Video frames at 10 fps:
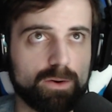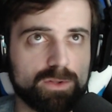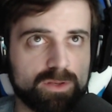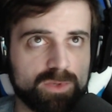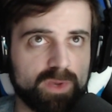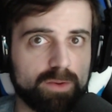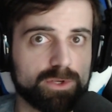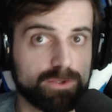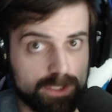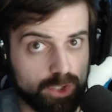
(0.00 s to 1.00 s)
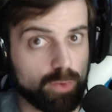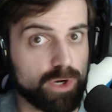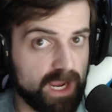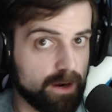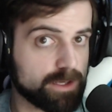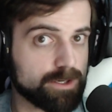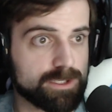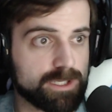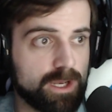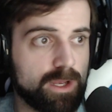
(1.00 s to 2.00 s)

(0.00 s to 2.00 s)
I want them to be able to use the normal characters,